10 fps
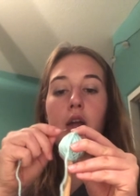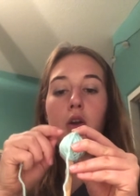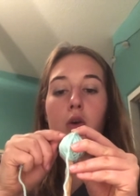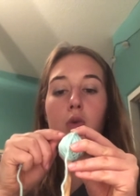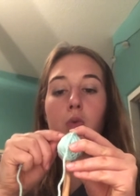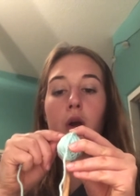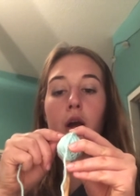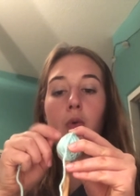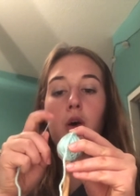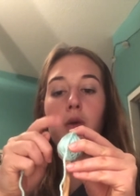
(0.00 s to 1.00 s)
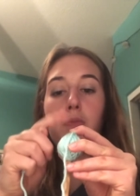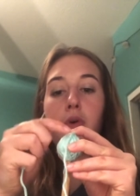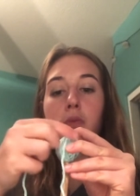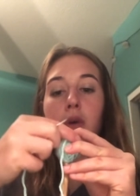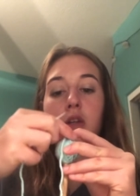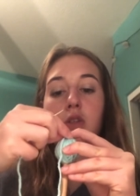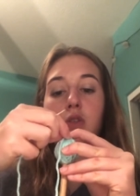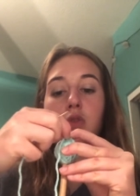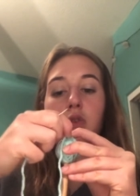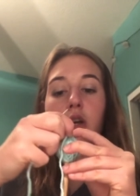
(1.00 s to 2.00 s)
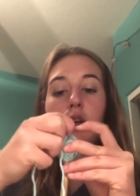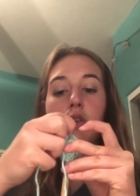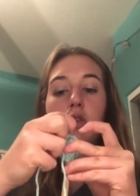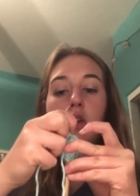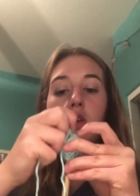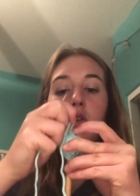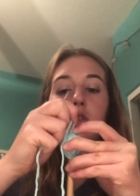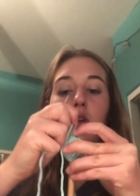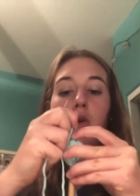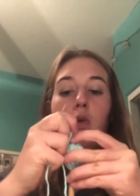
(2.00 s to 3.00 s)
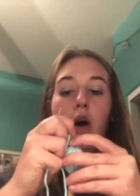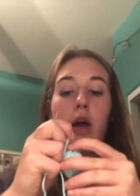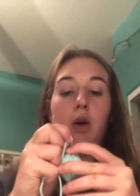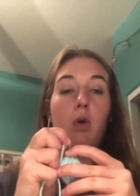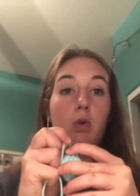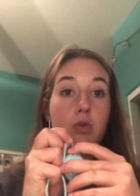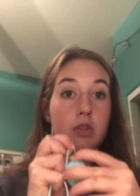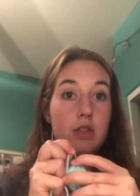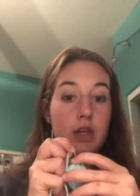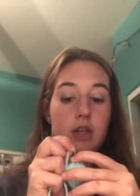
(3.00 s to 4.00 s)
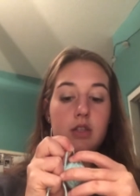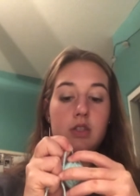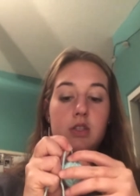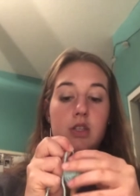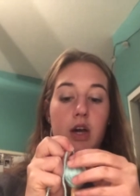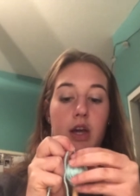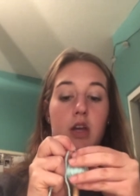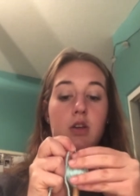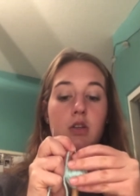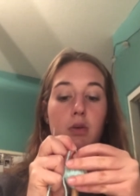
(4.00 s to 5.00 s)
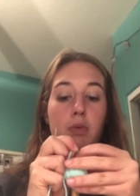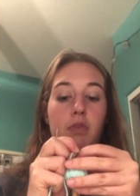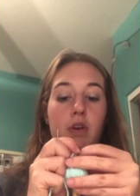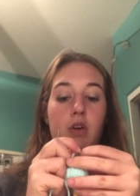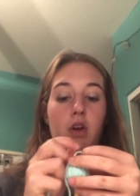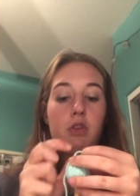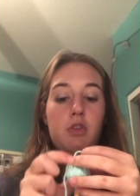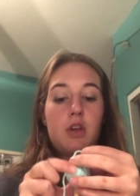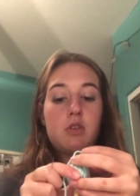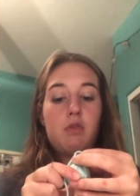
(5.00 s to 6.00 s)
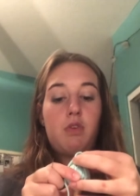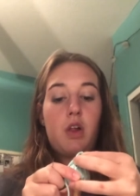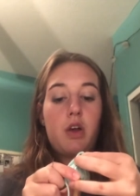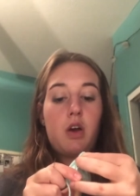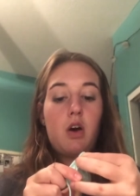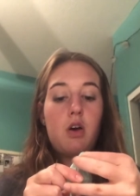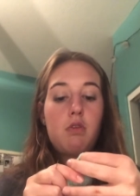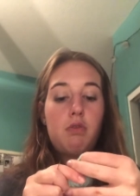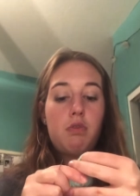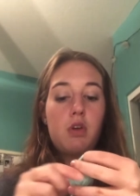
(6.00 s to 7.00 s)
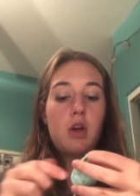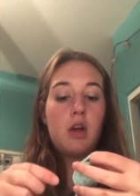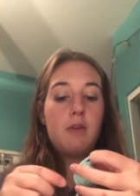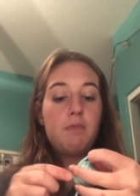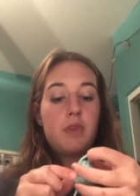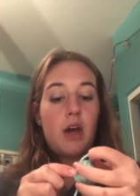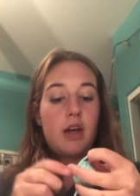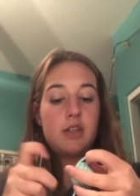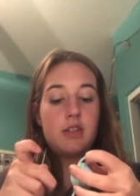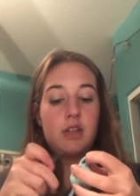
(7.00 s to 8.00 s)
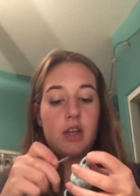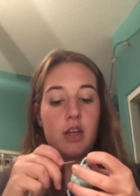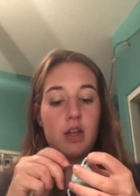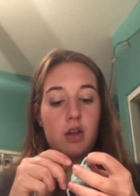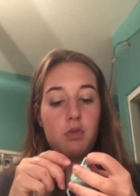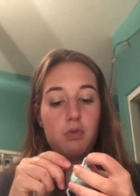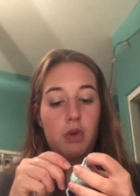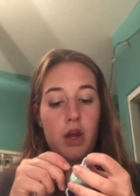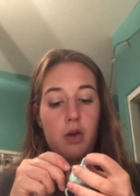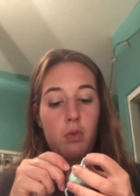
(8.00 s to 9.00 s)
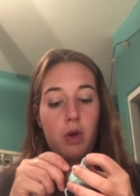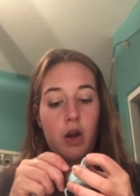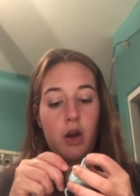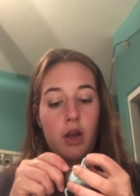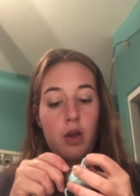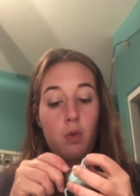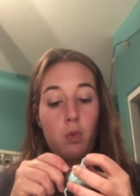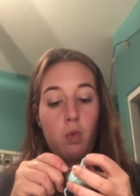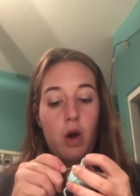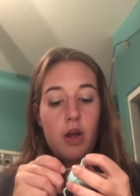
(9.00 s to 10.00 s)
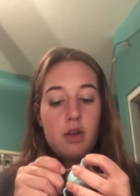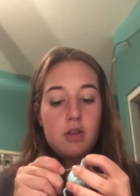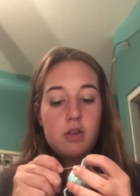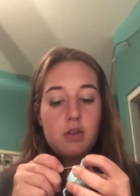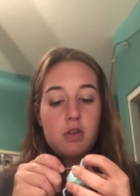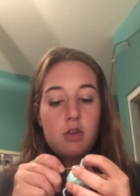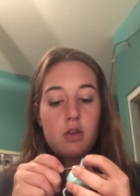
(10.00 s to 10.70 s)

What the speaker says: know where I want to put my string, so I hold this tight to prevent other things from falling off. I stick it in right where it was,